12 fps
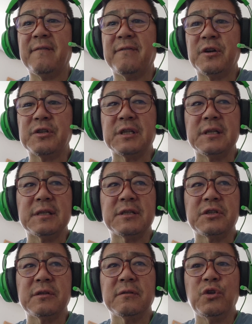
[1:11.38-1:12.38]

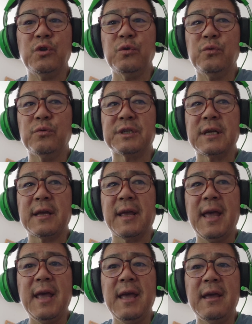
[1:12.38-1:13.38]
versus you saying,
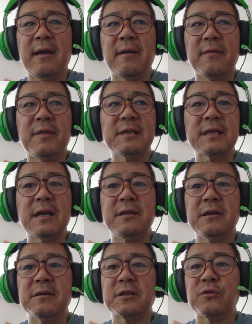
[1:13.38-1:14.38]
hey, this
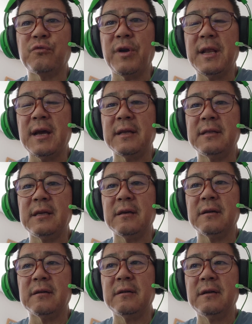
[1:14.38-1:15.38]
idea is a great
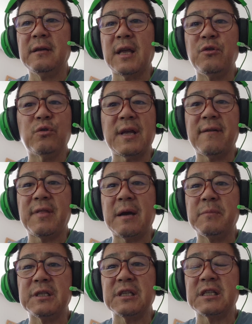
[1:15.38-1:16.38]
idea and you don't have
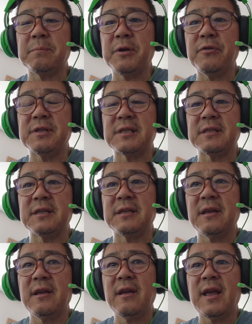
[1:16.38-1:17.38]
that much experience in it
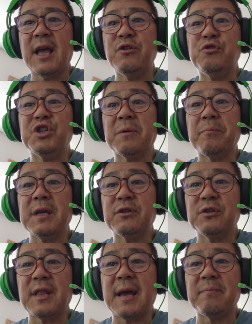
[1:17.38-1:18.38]
and you jump
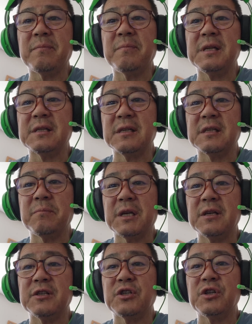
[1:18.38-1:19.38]
into that business
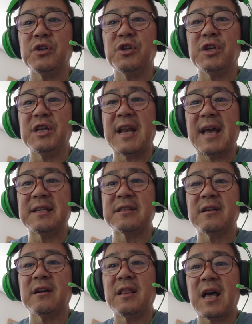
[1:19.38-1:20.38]
because it
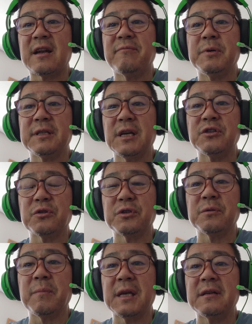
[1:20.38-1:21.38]
has a lot of potential
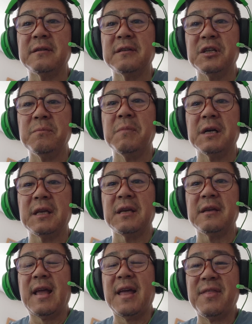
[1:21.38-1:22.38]
to make good money.
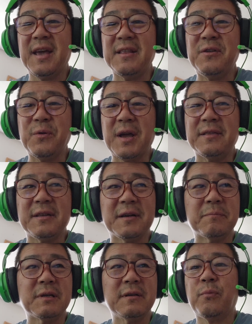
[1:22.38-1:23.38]
And then you end
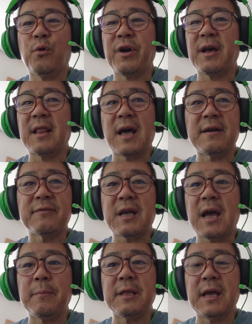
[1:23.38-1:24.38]
up pouring a lot of
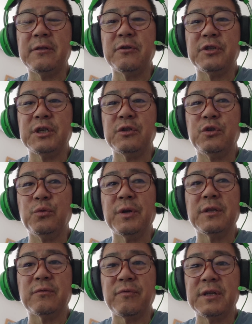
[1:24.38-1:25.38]
time and energy
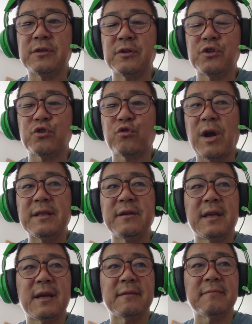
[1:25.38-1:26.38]
doing the research, trying to
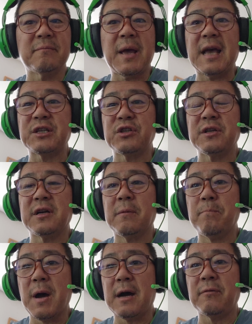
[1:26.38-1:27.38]
get passionate
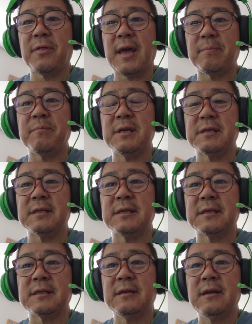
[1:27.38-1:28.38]
about that
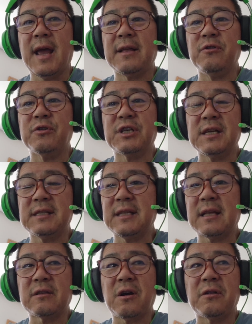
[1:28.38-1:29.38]
business. And you're chasing
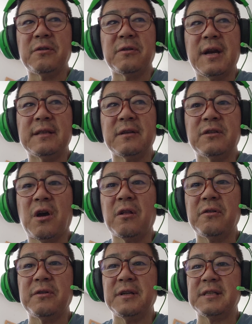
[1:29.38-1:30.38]
that dollar, and the
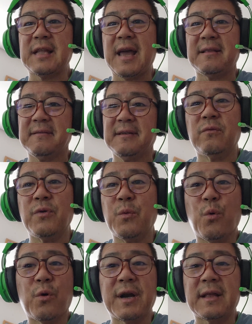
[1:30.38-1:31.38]
dollar is that
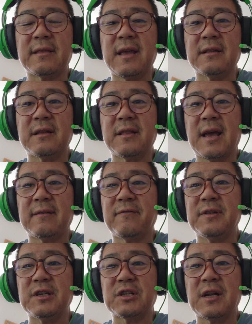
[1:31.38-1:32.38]
reward at the end of that
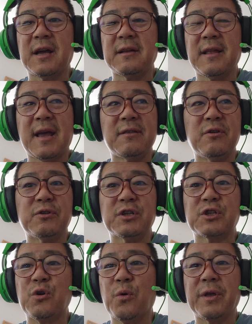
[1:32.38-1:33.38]
finish line. And you're
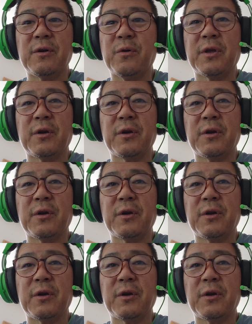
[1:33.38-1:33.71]
just going.